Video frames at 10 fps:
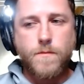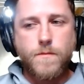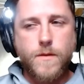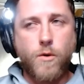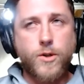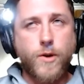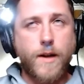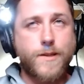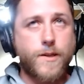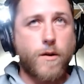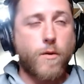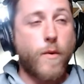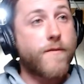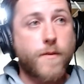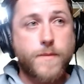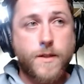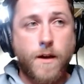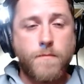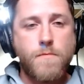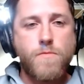or try to steer away from
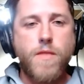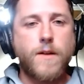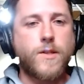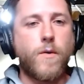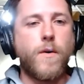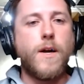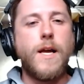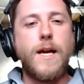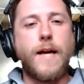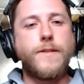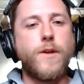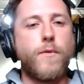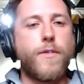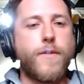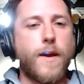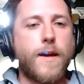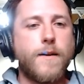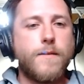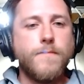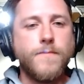some. So I don't think
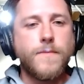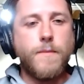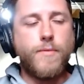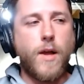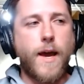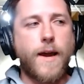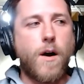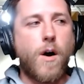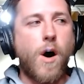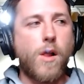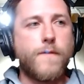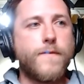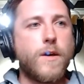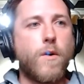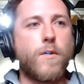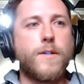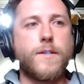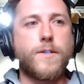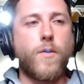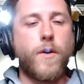playing all of the auras
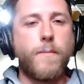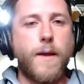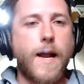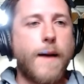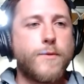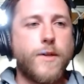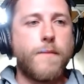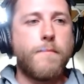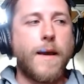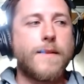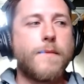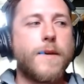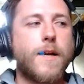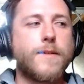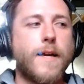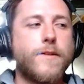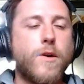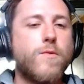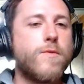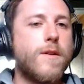is going to be an option, mainly because I
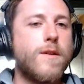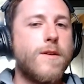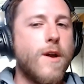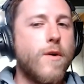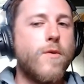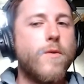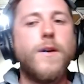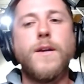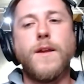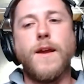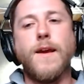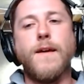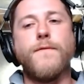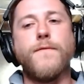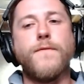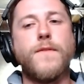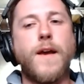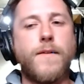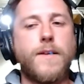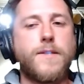don't know if
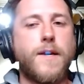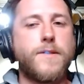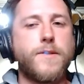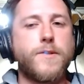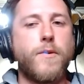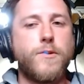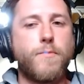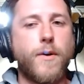LSS is going to print a